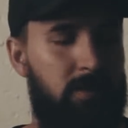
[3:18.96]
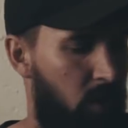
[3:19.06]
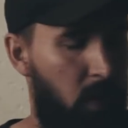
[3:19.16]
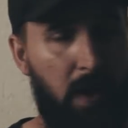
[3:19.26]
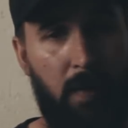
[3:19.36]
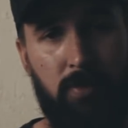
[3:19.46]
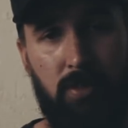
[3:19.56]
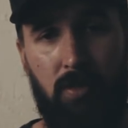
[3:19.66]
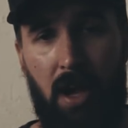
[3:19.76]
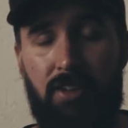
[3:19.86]
going up
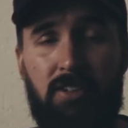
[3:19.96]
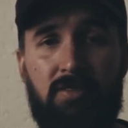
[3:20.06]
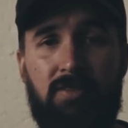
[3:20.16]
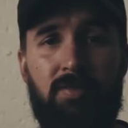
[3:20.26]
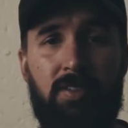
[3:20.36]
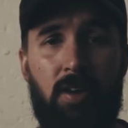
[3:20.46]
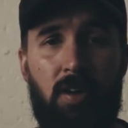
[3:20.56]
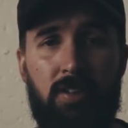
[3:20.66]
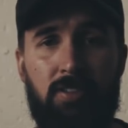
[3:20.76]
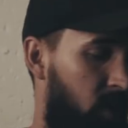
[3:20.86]
to 150
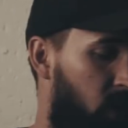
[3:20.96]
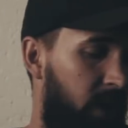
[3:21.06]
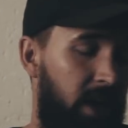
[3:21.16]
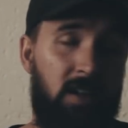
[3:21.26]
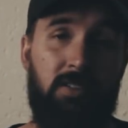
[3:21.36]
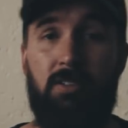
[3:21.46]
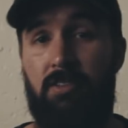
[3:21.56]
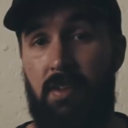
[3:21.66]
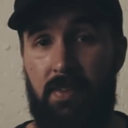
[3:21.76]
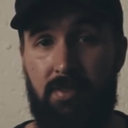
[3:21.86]
Hertz, going down to
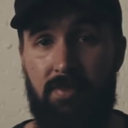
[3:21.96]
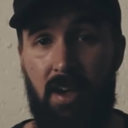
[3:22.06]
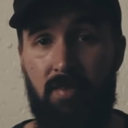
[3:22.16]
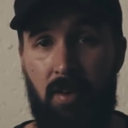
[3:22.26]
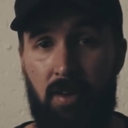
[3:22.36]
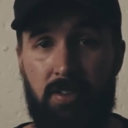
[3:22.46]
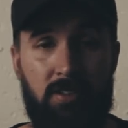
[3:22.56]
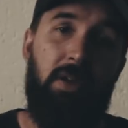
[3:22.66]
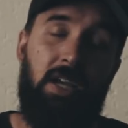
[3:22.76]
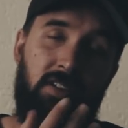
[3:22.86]
75
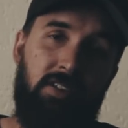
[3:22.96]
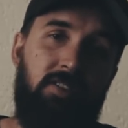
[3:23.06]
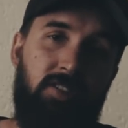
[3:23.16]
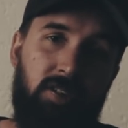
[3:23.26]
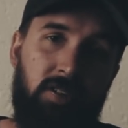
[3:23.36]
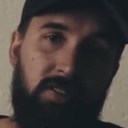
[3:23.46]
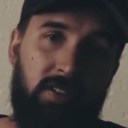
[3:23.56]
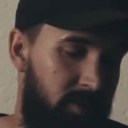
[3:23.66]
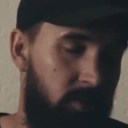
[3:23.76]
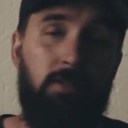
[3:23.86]
Hertz. Because it shoots
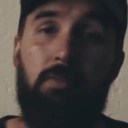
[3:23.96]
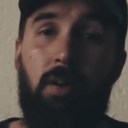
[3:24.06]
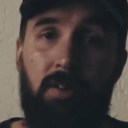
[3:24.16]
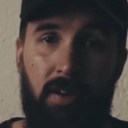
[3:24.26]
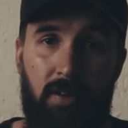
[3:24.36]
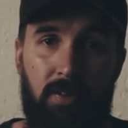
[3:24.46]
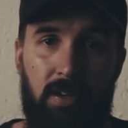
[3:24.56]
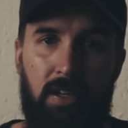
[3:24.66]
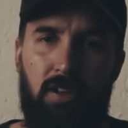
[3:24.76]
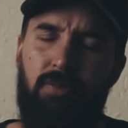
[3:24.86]
dual mono,
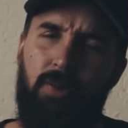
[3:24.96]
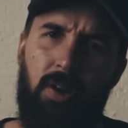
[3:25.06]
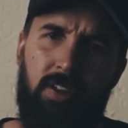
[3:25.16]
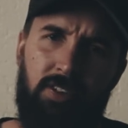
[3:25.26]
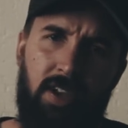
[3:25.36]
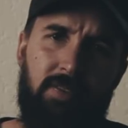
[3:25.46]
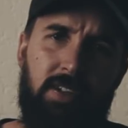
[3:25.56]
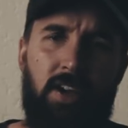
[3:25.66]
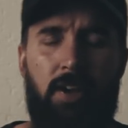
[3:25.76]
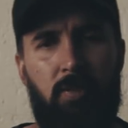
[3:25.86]
you've got a safety
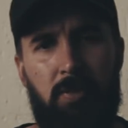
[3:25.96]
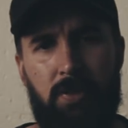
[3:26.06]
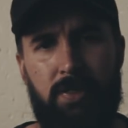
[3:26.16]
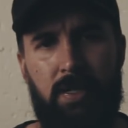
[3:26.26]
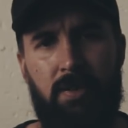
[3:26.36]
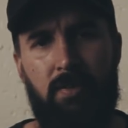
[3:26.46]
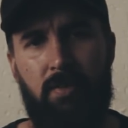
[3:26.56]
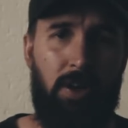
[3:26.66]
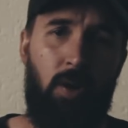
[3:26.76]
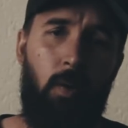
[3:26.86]
channel built in,
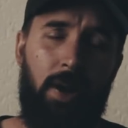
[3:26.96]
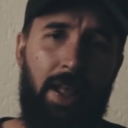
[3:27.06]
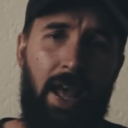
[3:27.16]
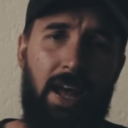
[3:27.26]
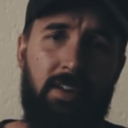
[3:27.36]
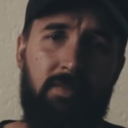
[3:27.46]
recording at